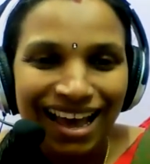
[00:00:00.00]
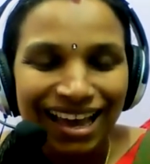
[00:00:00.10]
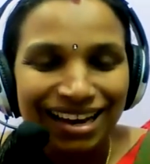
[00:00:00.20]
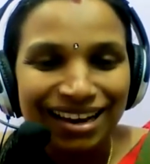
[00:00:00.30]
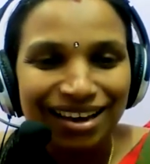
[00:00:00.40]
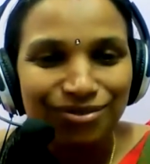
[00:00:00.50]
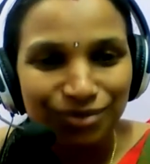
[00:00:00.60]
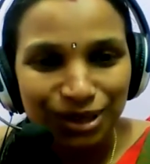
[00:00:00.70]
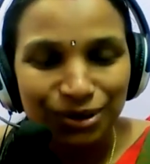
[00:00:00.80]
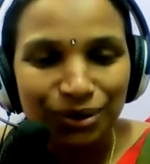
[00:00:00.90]
And
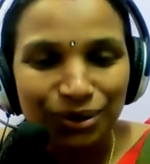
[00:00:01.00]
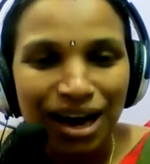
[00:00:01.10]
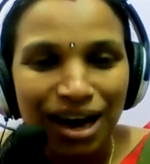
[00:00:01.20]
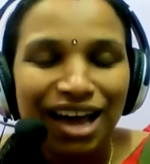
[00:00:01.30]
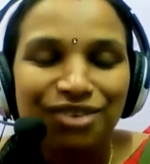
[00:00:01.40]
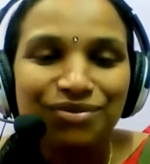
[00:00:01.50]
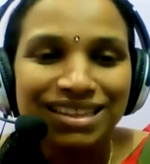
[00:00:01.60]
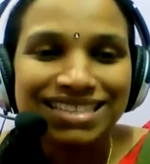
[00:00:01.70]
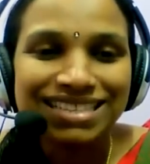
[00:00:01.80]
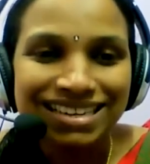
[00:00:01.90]
we know
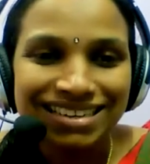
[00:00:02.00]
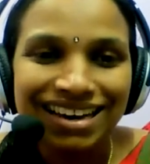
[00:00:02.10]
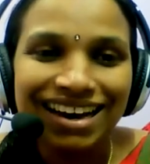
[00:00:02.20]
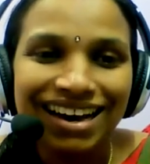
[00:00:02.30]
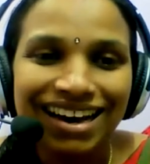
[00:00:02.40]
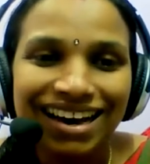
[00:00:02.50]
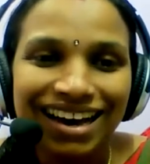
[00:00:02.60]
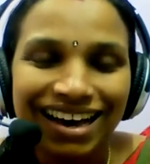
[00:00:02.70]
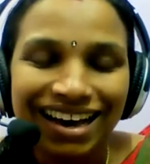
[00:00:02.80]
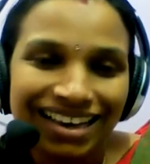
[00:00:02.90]
Ayurveda is
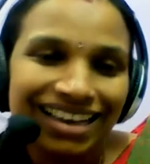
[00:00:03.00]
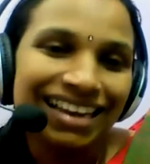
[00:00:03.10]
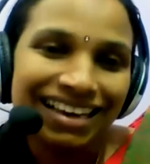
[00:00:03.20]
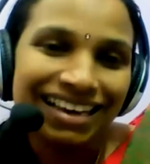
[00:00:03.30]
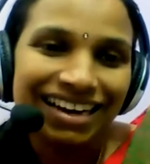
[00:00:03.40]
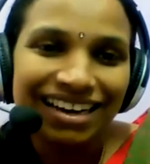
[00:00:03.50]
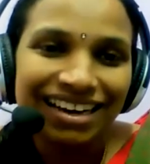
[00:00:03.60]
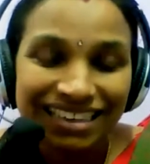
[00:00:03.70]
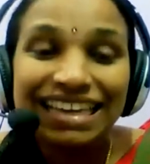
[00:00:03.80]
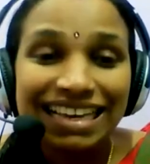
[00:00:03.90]
like a
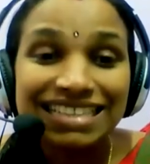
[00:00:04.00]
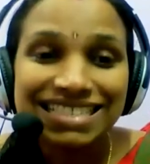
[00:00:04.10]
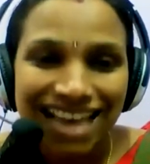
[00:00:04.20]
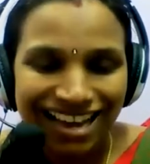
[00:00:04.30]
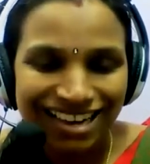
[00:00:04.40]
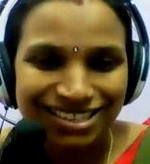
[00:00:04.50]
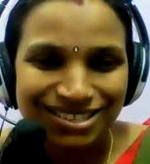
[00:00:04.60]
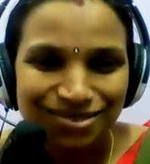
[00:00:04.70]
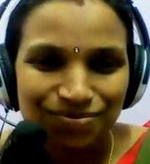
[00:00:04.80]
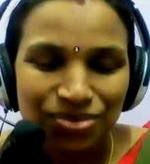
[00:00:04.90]
healing
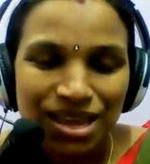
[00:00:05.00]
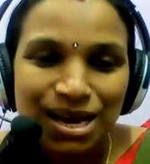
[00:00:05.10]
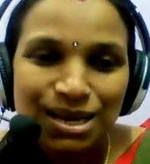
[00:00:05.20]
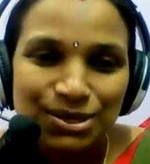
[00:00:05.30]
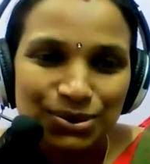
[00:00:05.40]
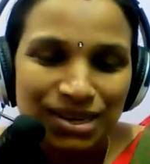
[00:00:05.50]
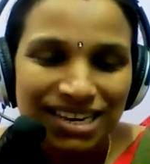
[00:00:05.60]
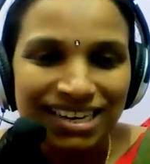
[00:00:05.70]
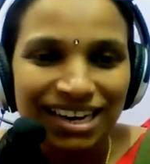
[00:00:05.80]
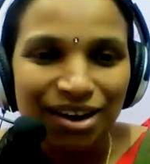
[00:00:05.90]
science. So
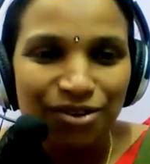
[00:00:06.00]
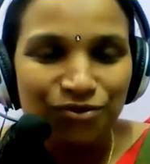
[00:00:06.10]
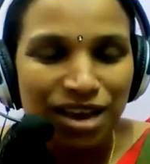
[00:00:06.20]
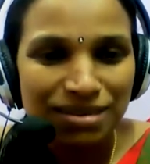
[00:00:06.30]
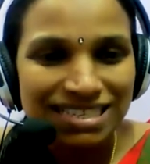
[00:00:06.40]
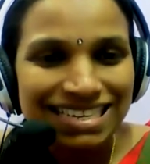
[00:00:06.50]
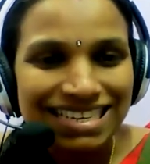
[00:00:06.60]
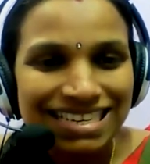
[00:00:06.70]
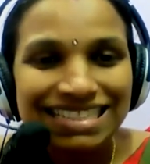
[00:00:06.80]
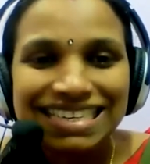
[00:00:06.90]
here we are presenting